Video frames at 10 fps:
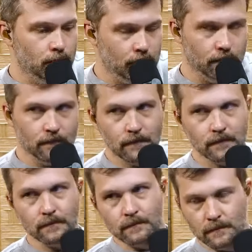big prayer
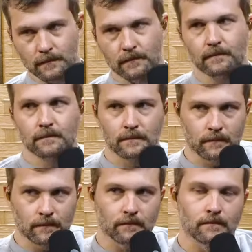meeting and
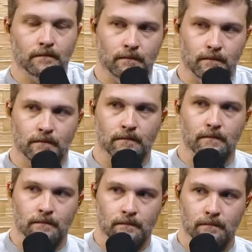we all need to put
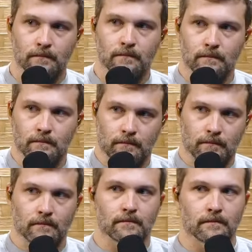our finances
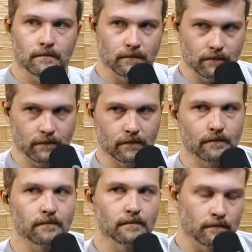into it and we're going to
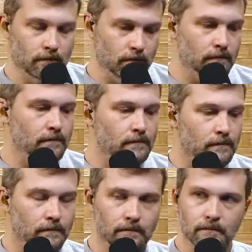go and
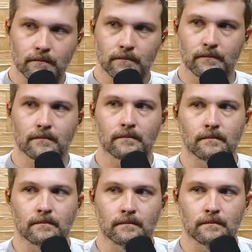if i don't
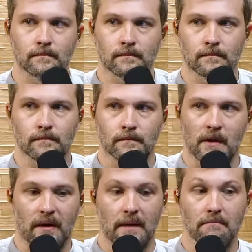go or put in
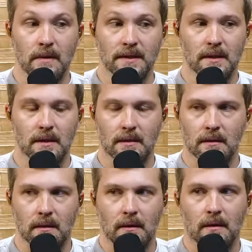if all I of the money that
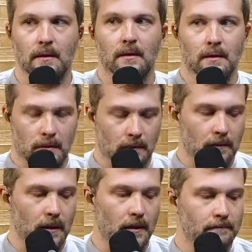if i miss it right.
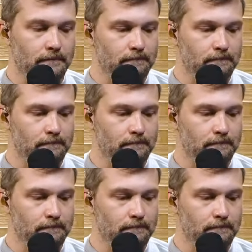then i'm